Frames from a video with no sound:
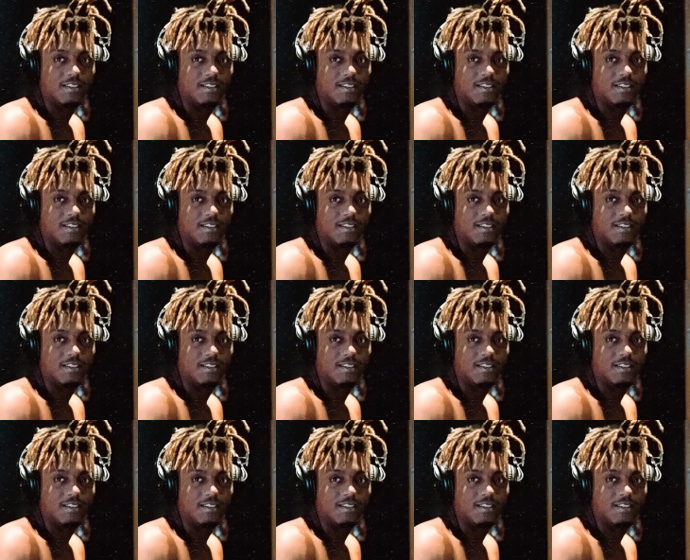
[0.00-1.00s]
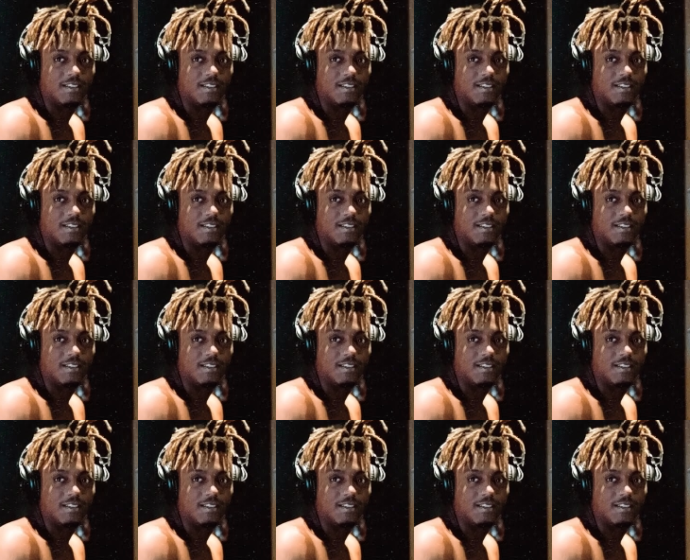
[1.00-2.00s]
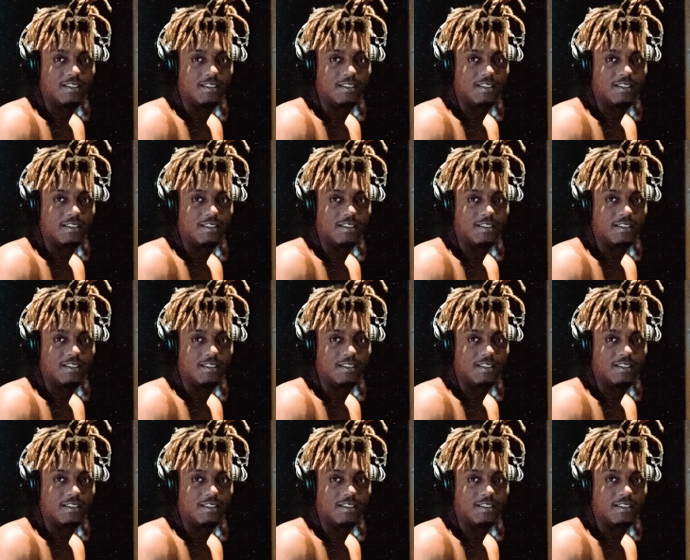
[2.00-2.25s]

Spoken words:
[no speech]